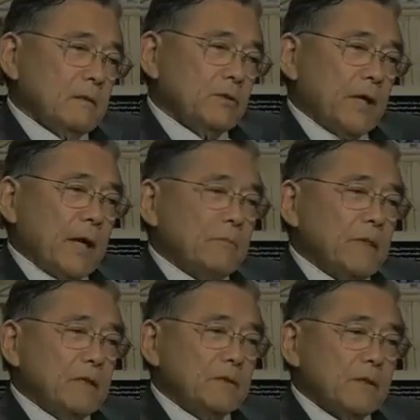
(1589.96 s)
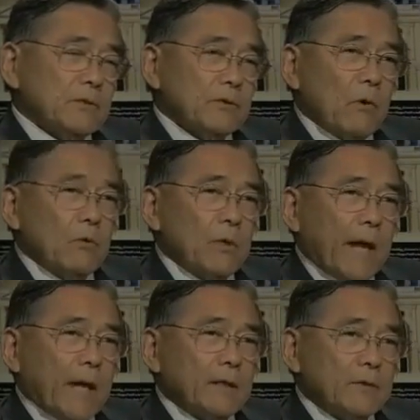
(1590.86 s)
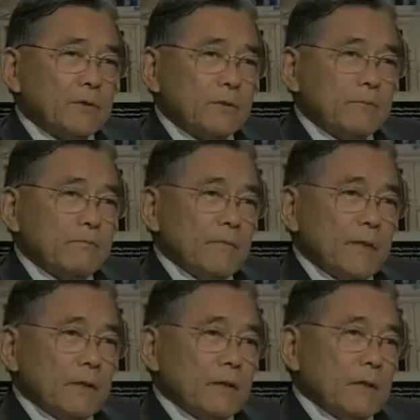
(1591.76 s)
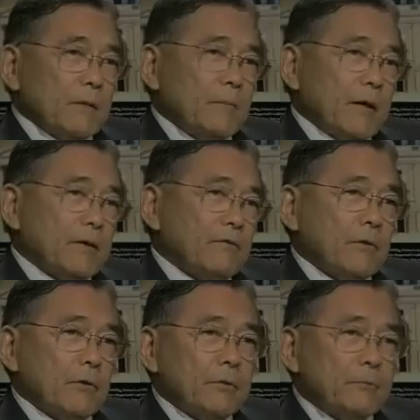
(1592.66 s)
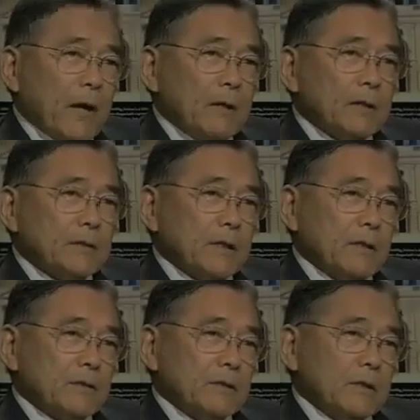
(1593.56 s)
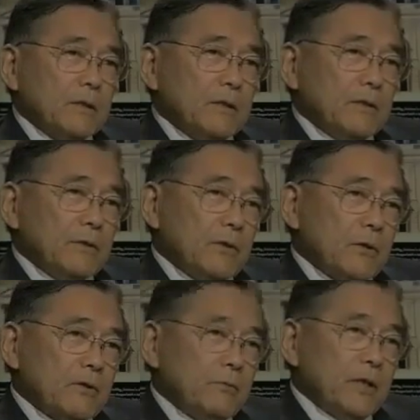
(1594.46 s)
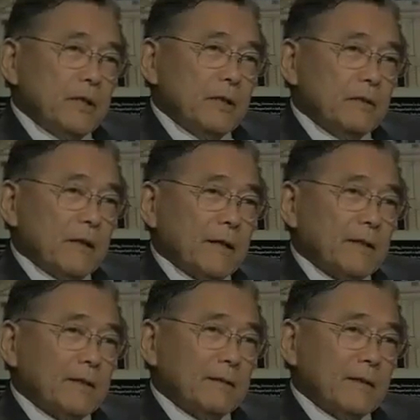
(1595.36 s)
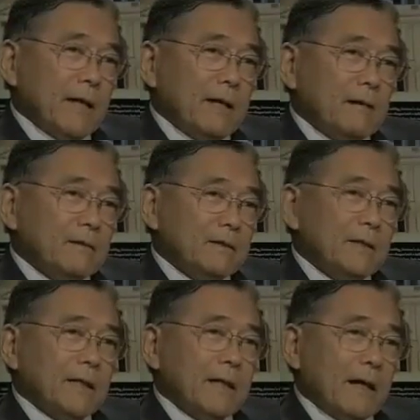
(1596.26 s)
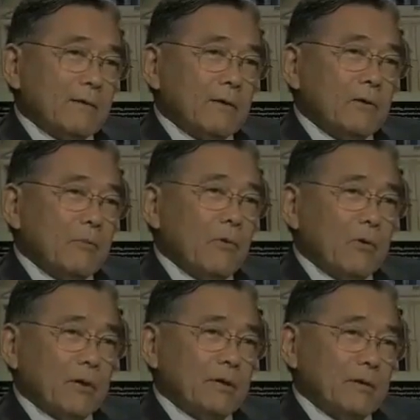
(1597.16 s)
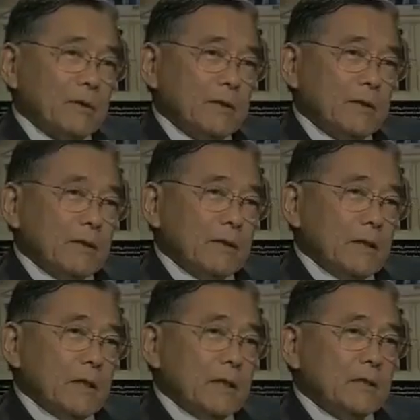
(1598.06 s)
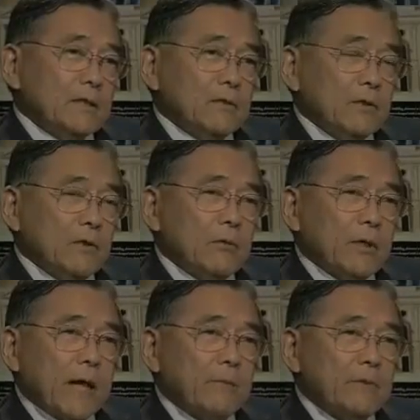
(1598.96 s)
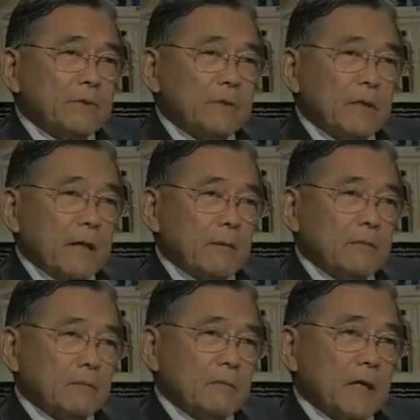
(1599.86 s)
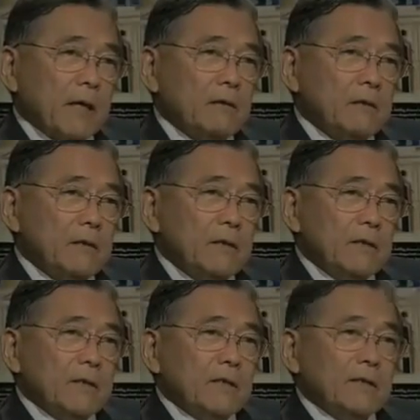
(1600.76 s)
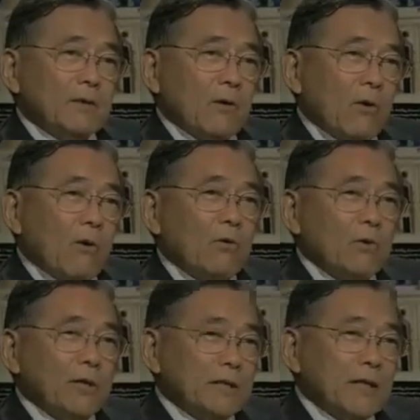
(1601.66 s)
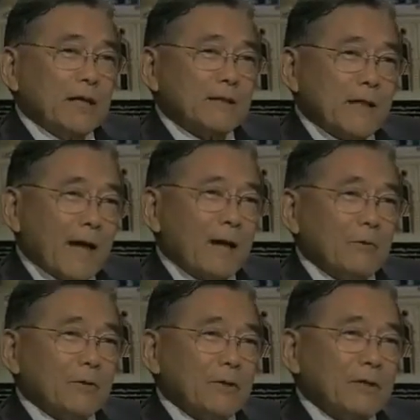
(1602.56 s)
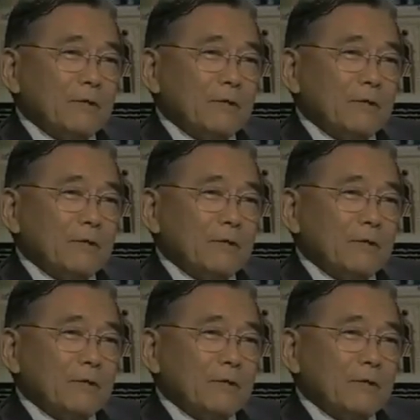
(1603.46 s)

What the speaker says: Japanese, there's an old adage about if you're in politics, you're going to be like the nail sticking out on a board. And he said, you know what happens to that nail? It always gets hammered.